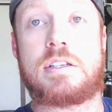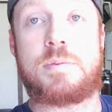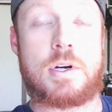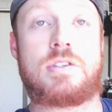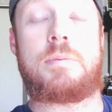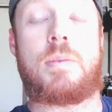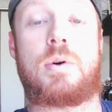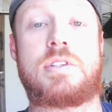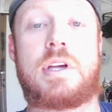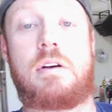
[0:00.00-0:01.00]
especially
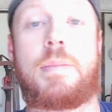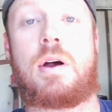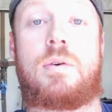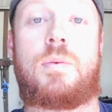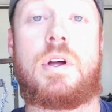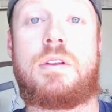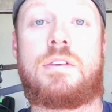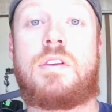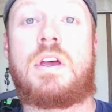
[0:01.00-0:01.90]
motorcycle-powered ones,